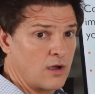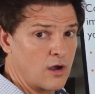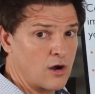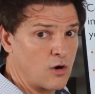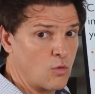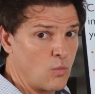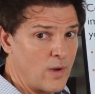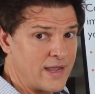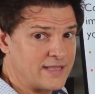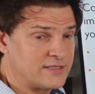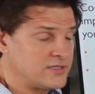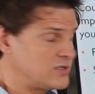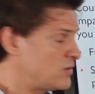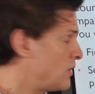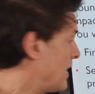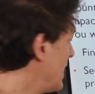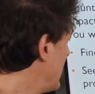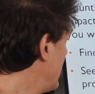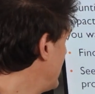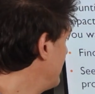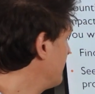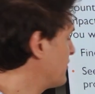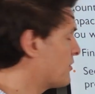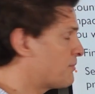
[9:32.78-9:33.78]
are way too
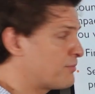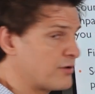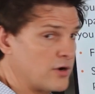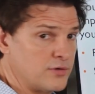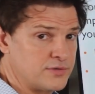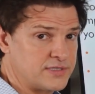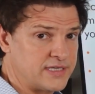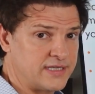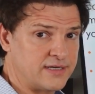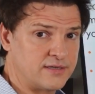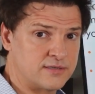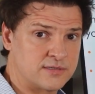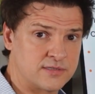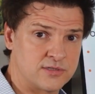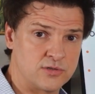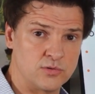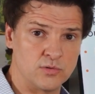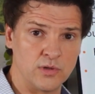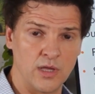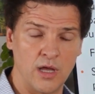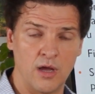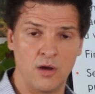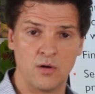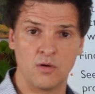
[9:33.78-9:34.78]
high and their protein is too
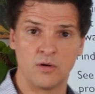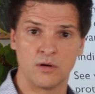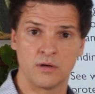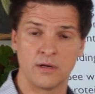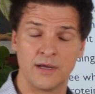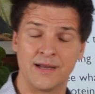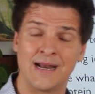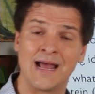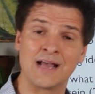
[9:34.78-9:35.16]
low. And